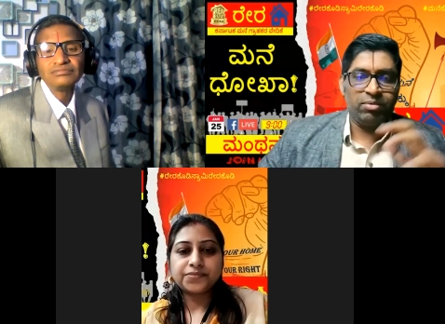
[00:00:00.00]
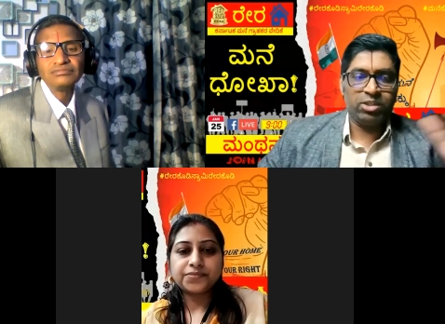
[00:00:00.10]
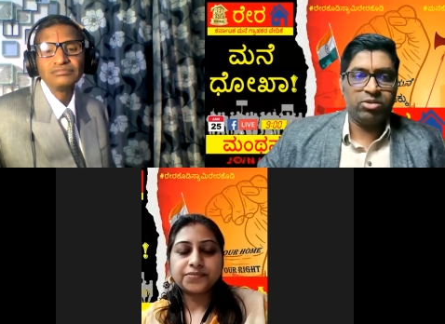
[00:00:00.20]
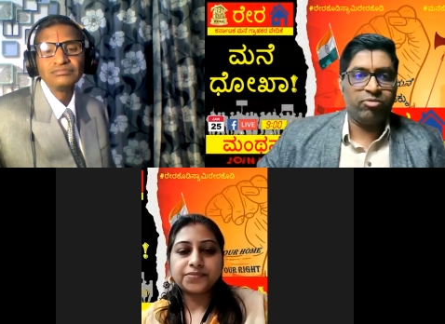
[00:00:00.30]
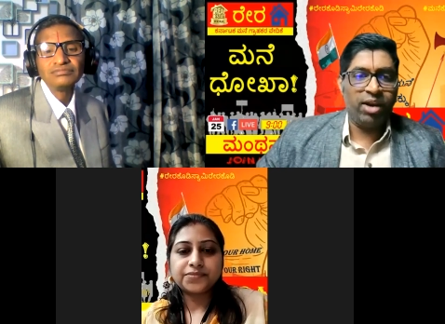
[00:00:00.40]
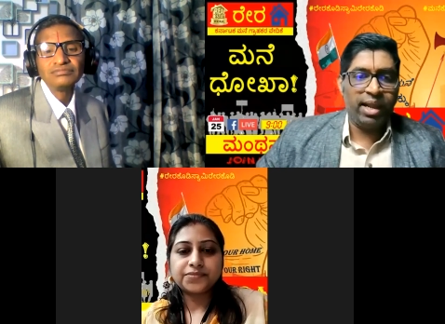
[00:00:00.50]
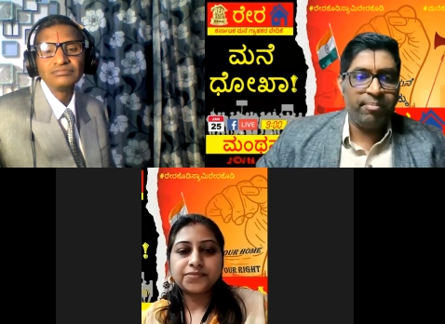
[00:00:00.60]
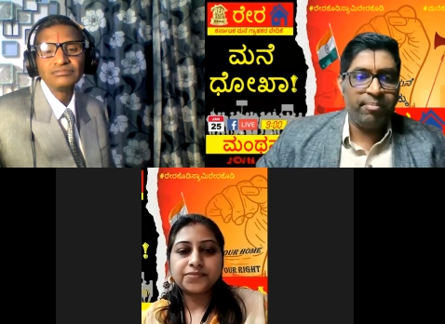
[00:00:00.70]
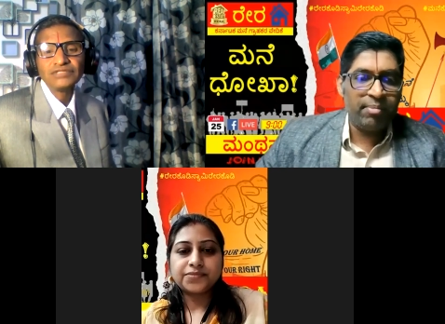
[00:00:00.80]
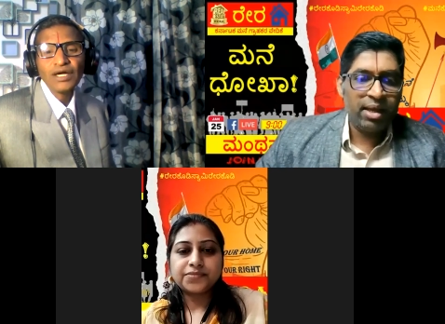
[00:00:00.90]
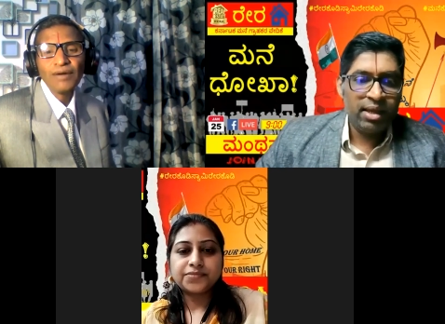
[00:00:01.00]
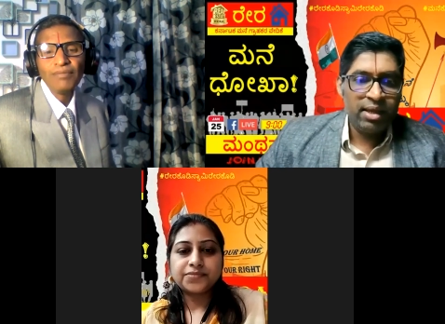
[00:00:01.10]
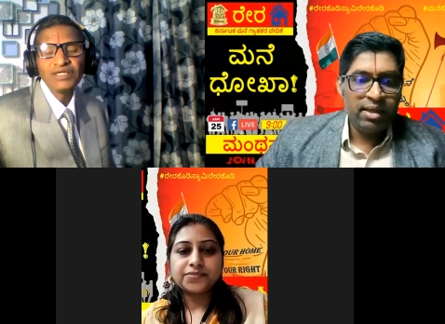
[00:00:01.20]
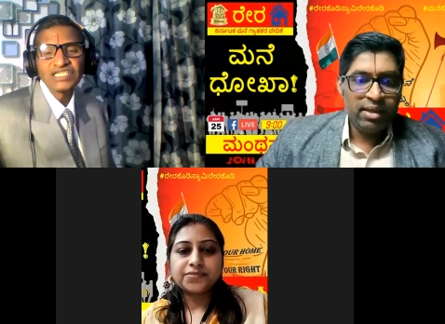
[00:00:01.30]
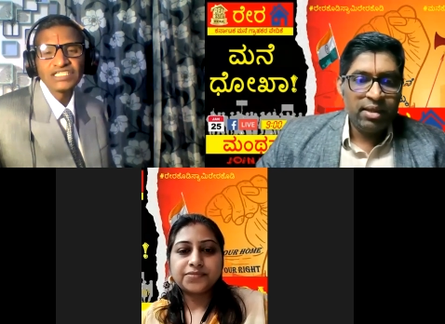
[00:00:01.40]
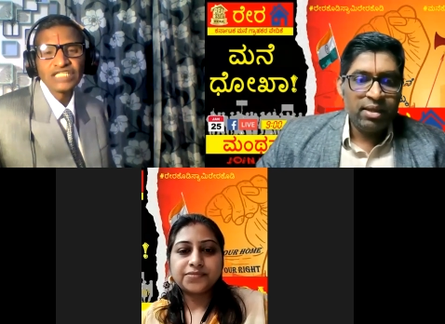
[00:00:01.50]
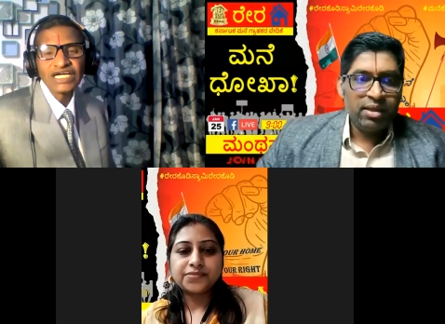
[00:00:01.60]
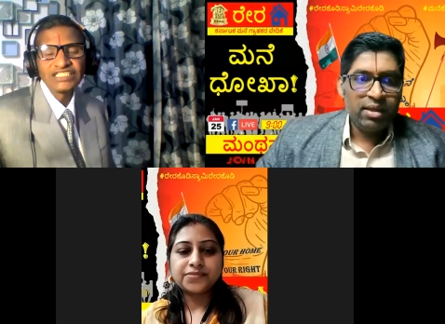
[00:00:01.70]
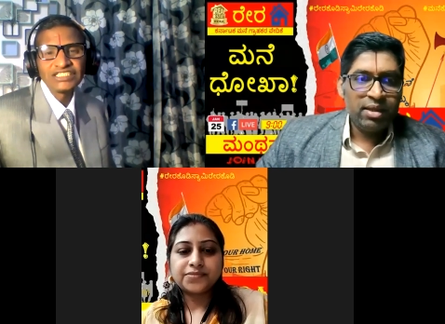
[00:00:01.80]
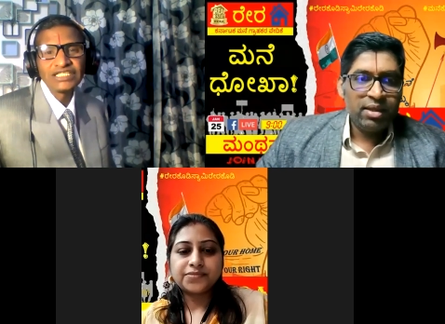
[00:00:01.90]
Speaker 1: What's your full name, ma'am?
Speaker 2: Mrs.
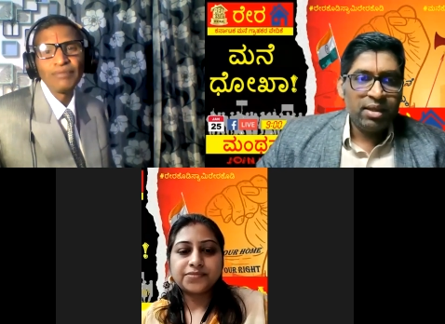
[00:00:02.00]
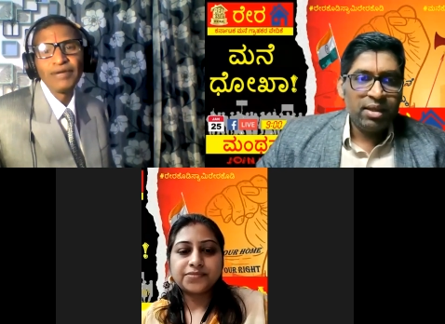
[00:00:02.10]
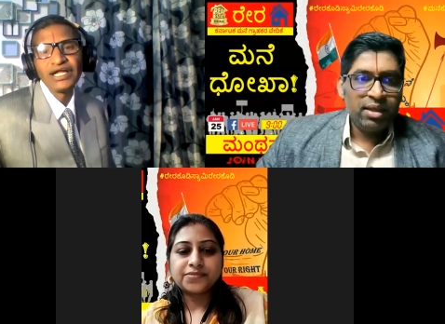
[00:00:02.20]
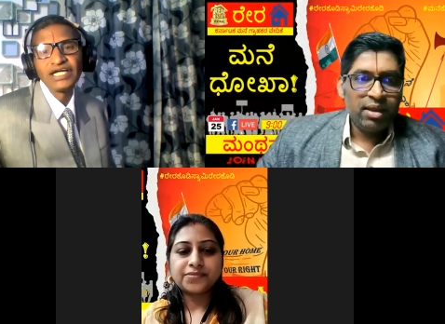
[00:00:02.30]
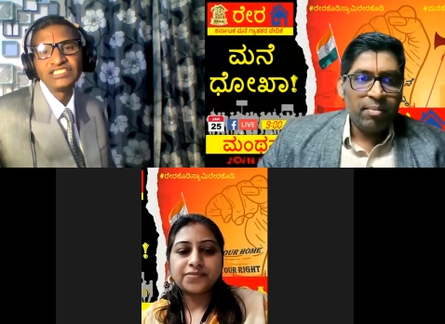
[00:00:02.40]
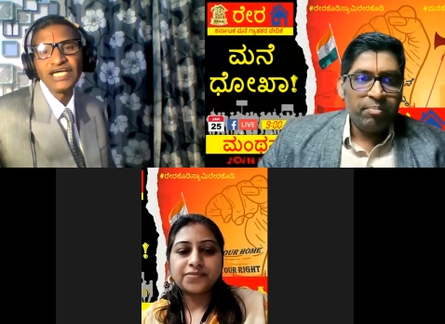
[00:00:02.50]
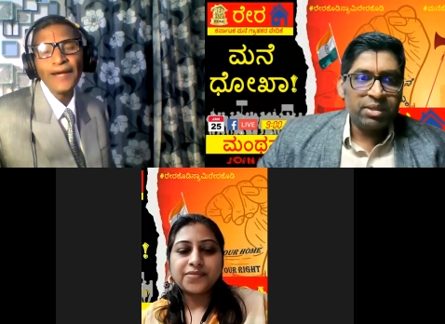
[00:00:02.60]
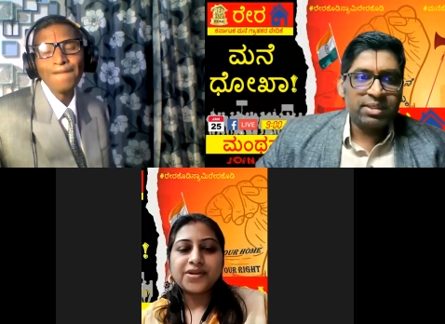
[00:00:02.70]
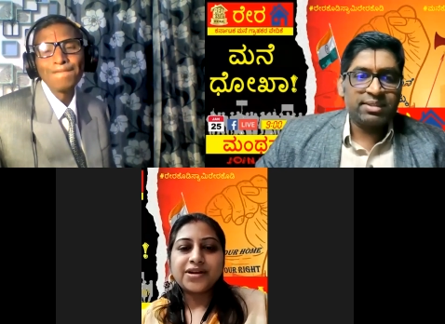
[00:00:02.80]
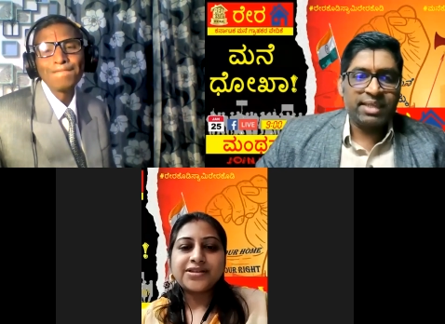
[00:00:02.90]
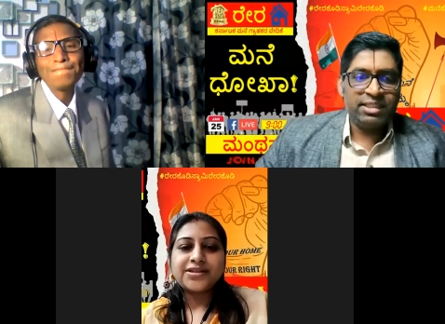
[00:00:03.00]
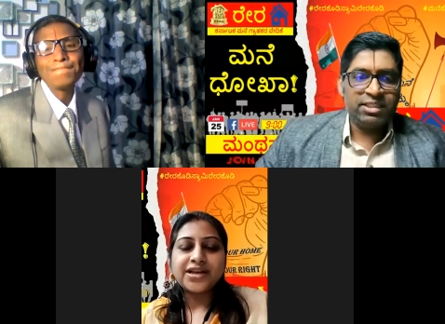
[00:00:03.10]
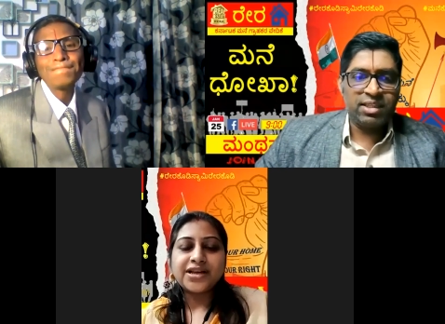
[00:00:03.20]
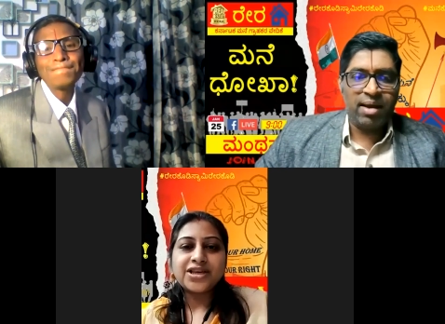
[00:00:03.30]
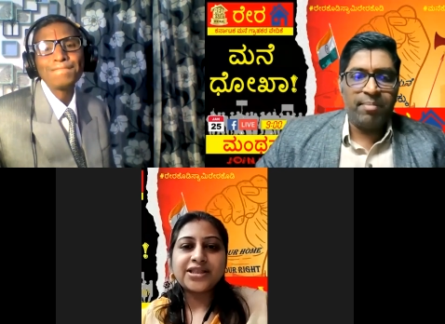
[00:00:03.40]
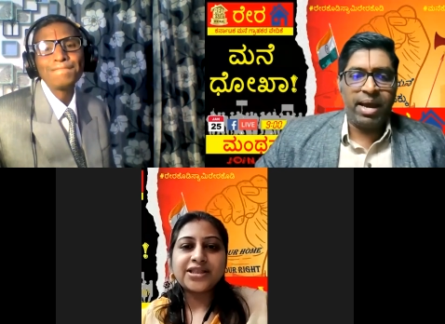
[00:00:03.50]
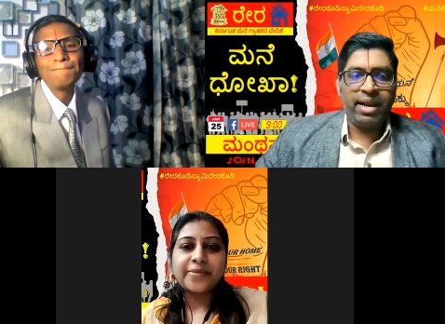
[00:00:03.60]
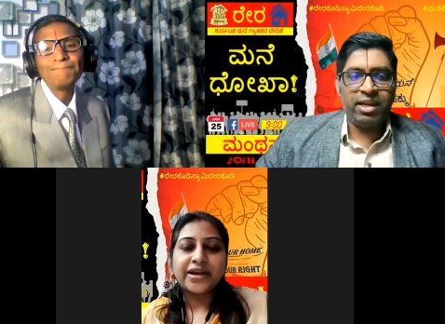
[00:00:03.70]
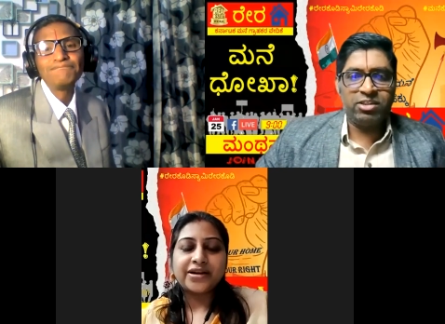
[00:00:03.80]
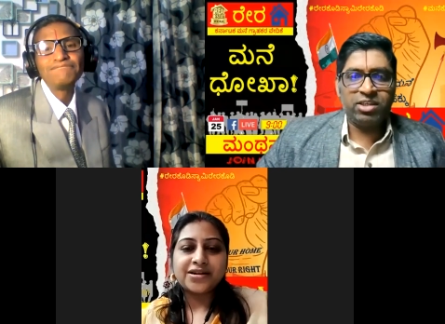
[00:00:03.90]
Sanchita Banerjee.
Speaker 1: Mrs. Sanchita
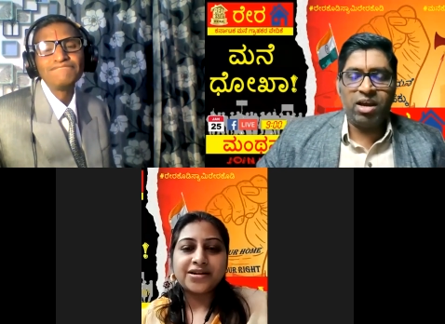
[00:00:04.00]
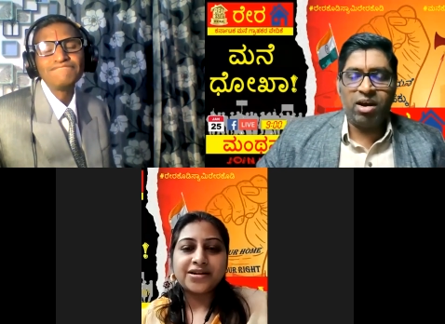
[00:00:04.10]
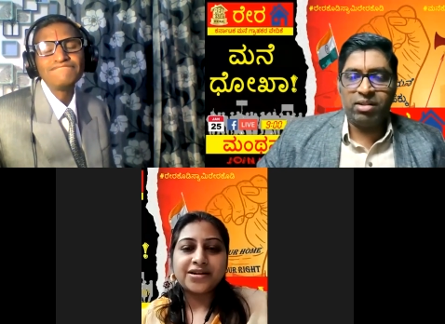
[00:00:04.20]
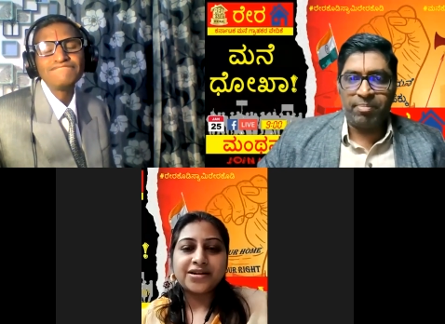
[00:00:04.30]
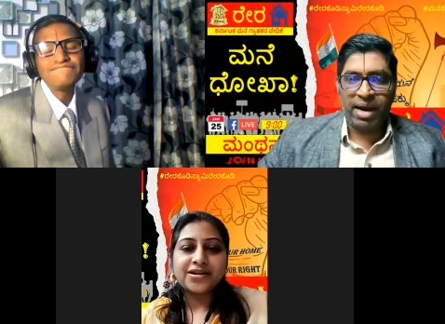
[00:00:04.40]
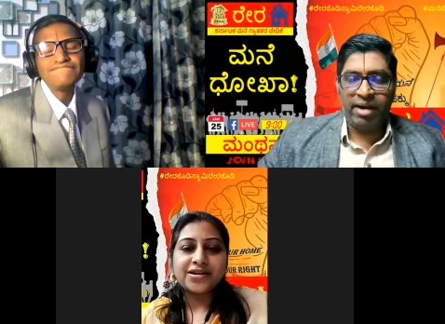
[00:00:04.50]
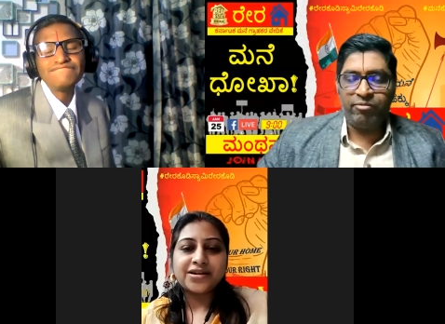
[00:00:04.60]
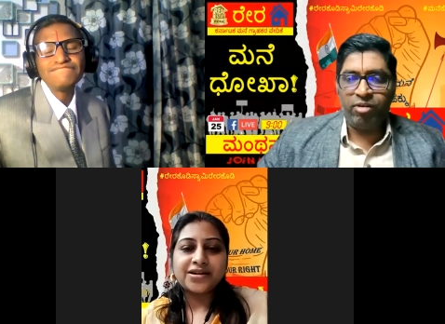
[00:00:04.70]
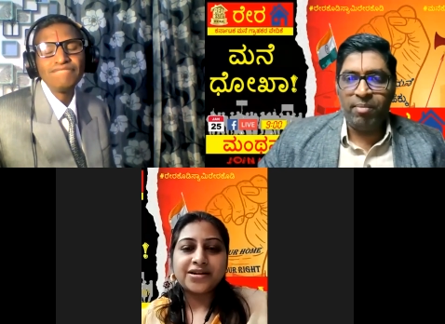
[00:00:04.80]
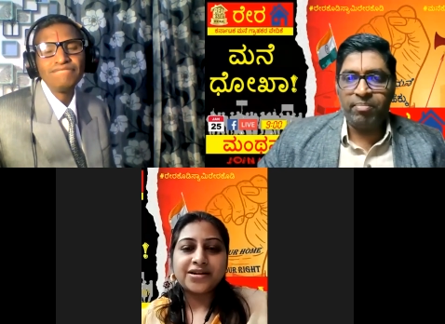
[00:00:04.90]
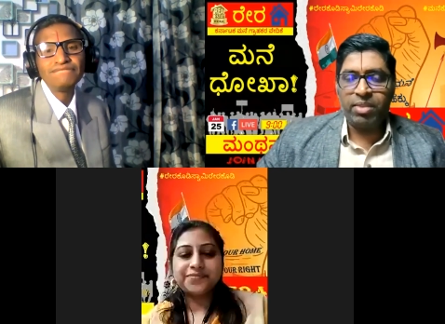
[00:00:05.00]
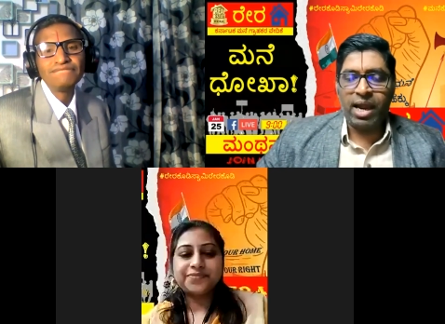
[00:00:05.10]
Banerjee on the platform,